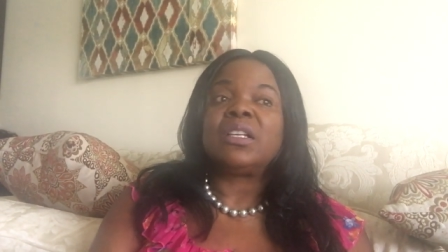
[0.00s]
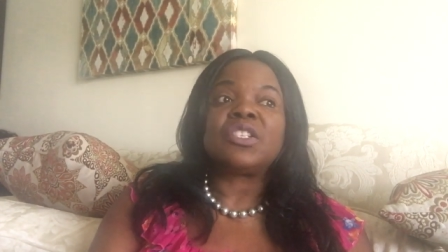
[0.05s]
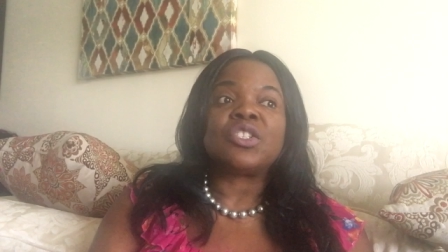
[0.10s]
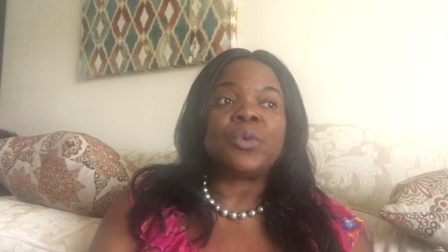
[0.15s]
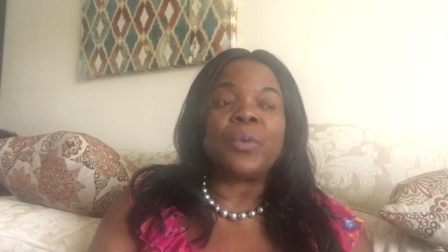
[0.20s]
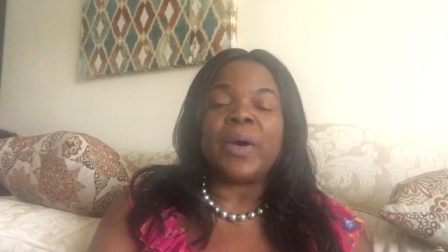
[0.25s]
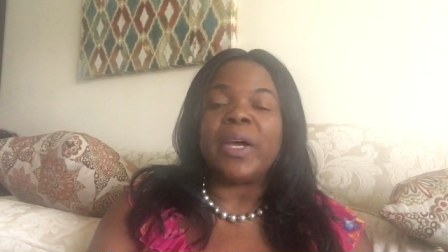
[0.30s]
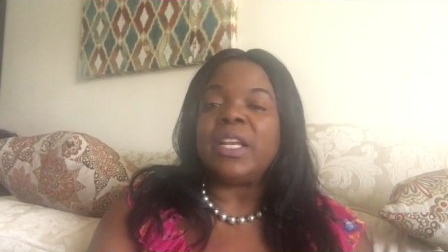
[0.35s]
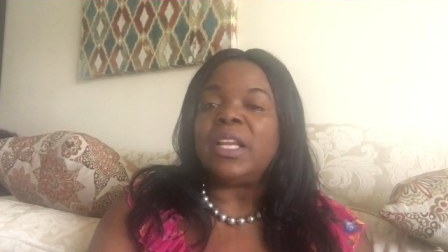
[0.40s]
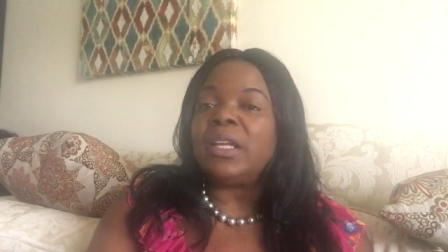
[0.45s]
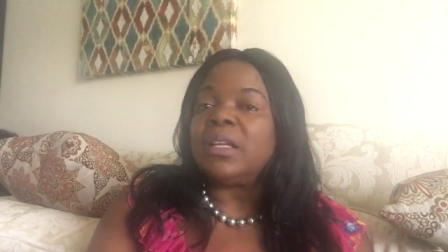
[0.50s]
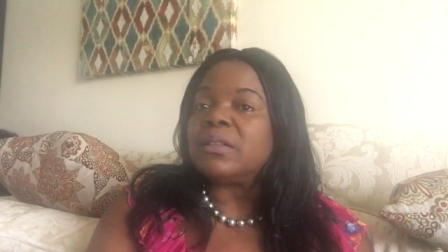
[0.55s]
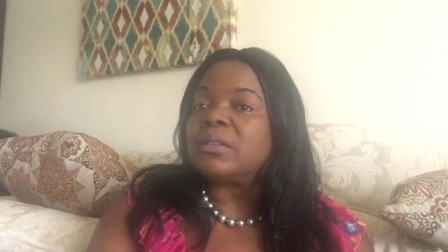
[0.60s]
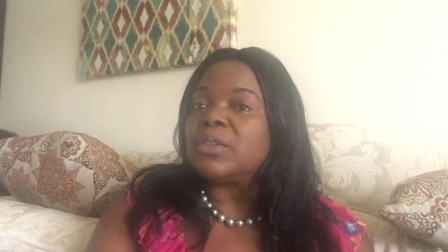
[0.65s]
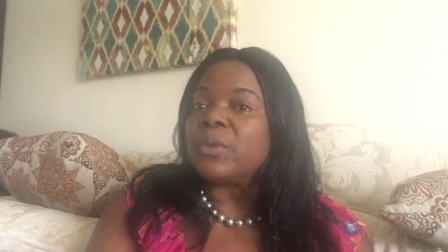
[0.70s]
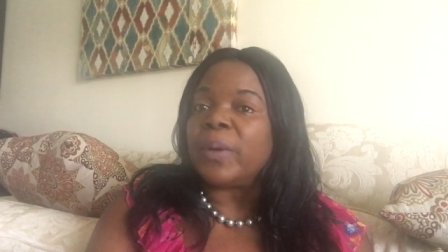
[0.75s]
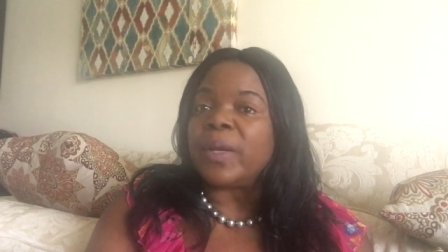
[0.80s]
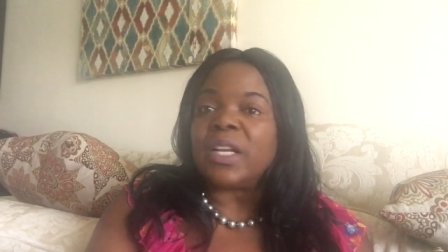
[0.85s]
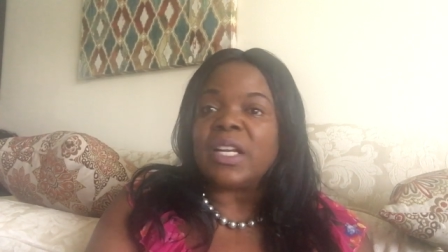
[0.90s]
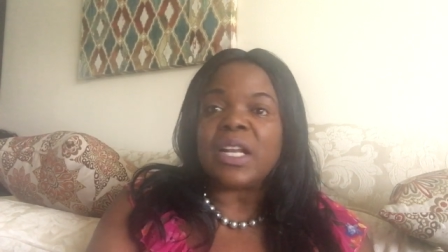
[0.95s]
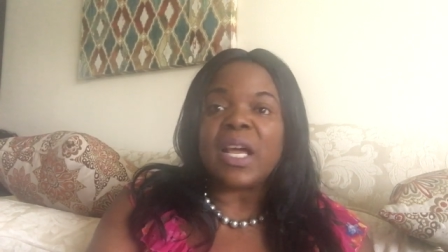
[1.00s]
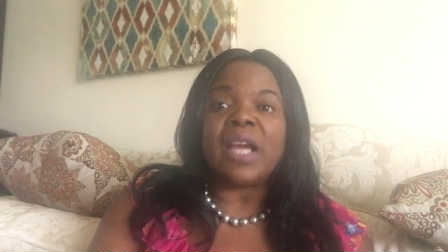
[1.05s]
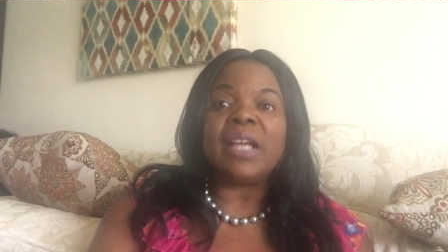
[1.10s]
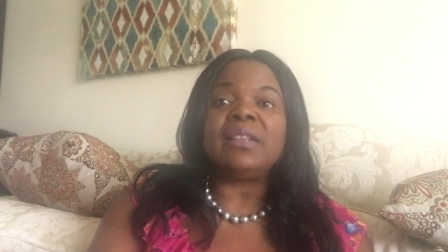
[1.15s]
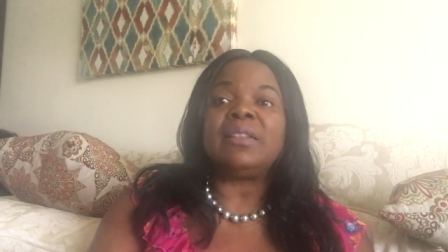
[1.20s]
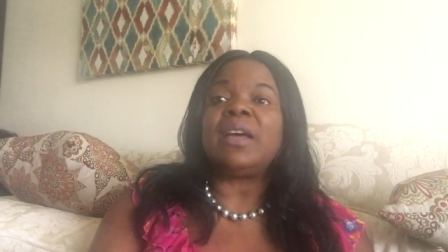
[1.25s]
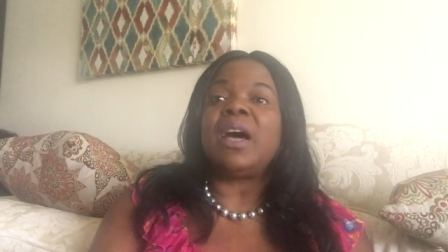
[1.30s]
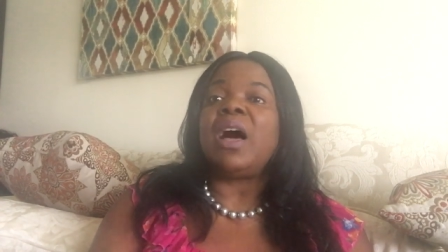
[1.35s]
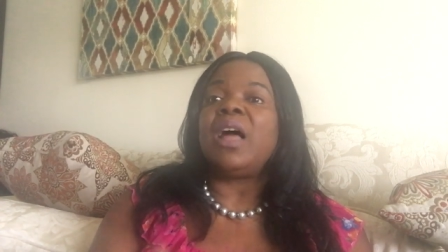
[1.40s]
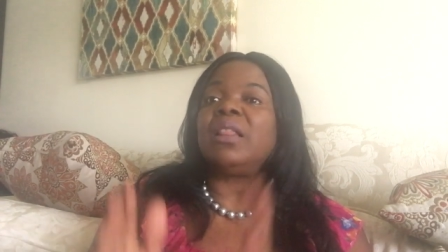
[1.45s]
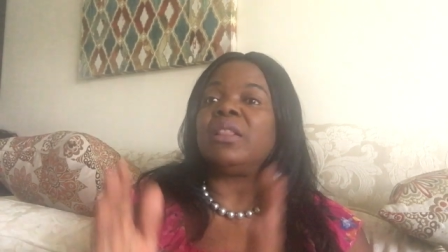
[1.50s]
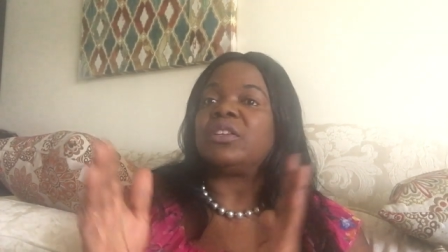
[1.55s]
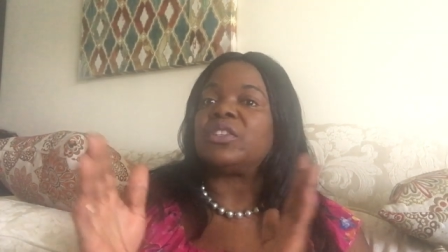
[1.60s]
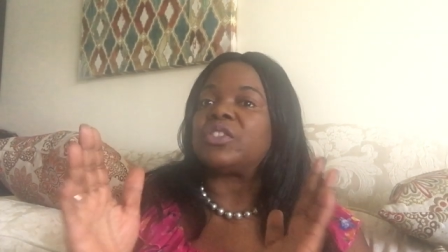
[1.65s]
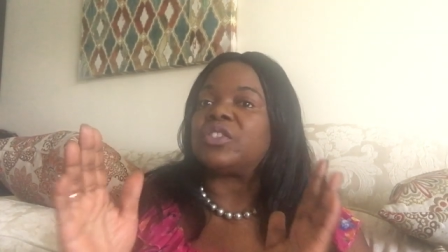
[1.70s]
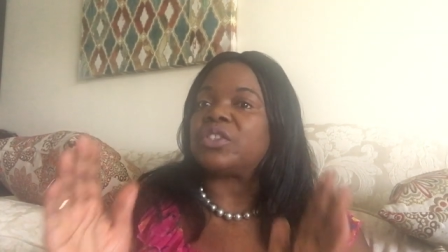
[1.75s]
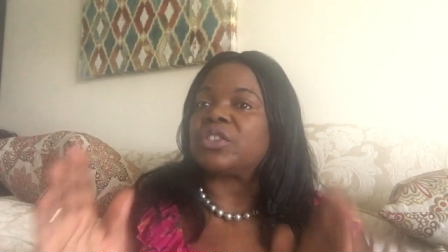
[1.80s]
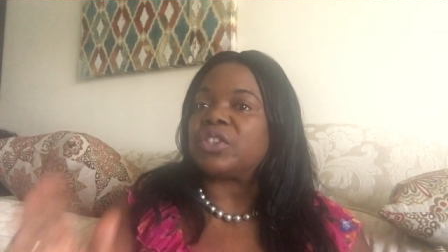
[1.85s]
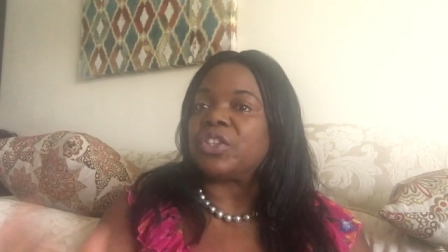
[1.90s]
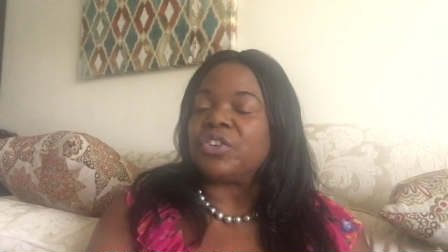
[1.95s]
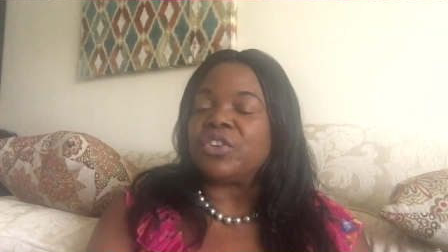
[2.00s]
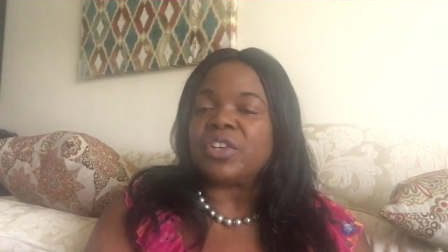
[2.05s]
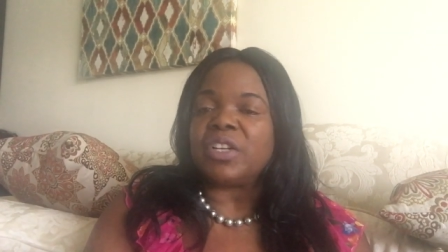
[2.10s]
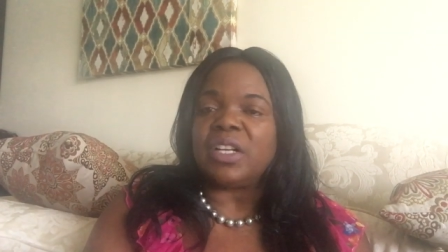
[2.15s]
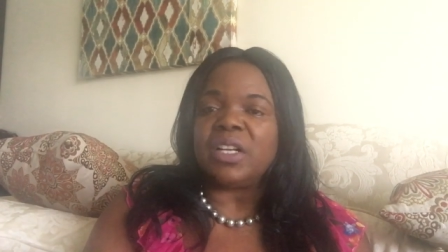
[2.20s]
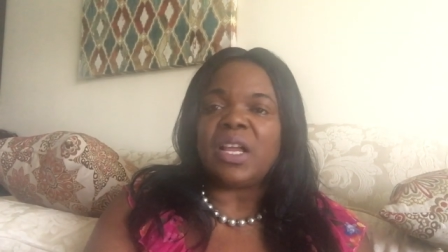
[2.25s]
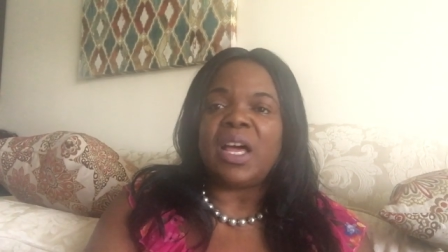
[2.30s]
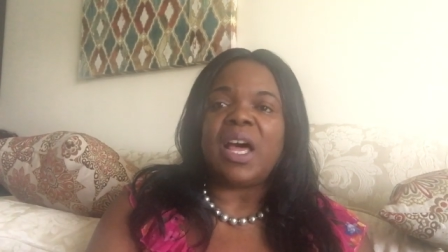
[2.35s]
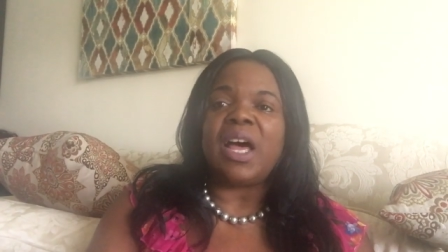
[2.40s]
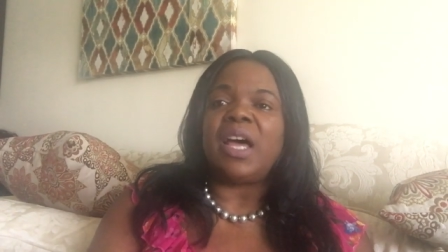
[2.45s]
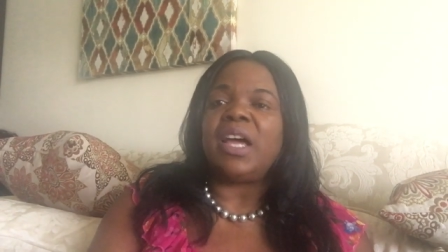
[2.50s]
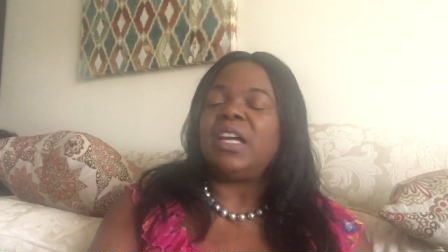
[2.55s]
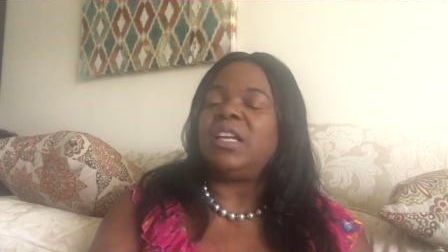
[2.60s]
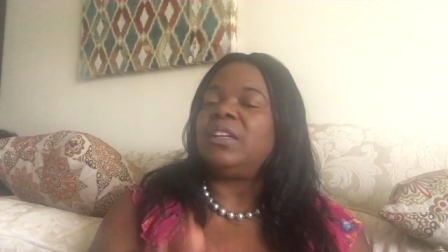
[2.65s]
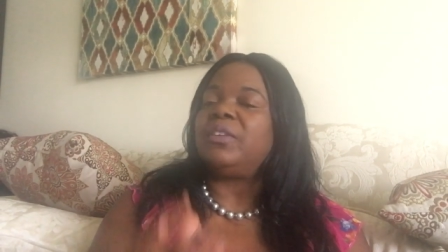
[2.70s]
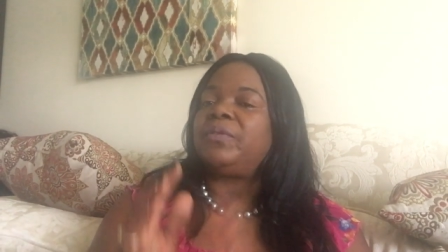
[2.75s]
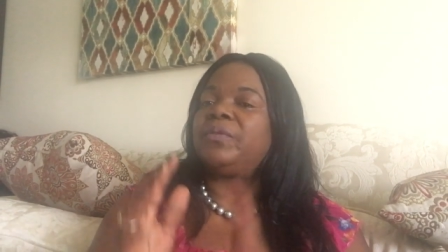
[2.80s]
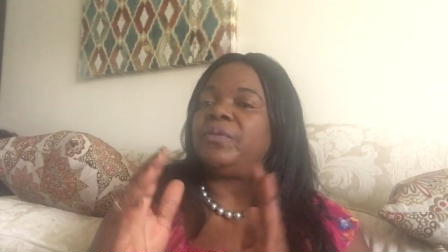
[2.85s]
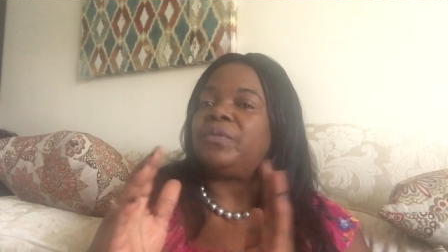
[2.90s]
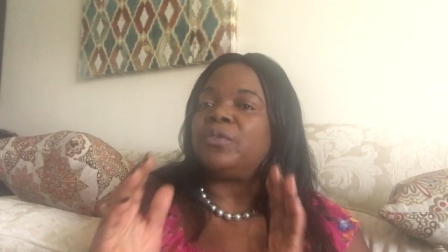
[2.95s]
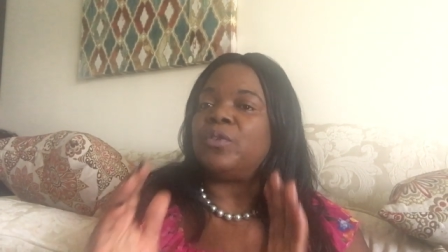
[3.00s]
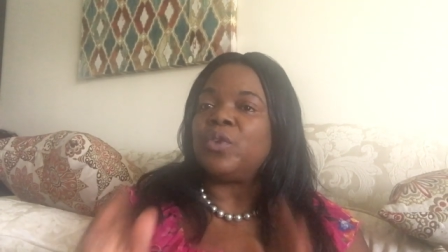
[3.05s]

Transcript: twenty dollars, twenty-nine dollars, thirty-nine dollars,